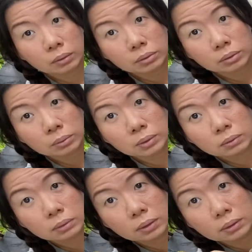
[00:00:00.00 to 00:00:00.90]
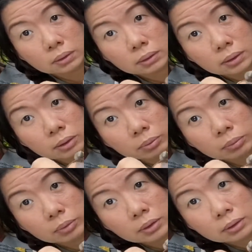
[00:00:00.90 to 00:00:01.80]
So that you can see, but
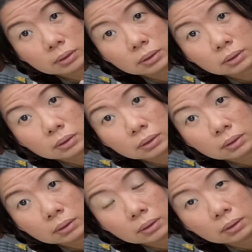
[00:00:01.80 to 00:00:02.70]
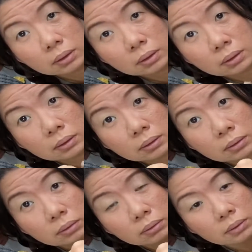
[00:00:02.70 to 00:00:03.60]
basically
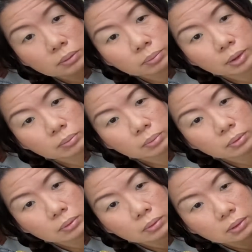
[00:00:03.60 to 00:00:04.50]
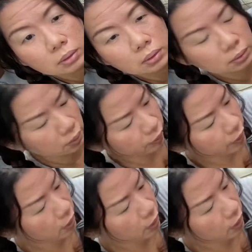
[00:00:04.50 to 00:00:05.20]
this bulb, right?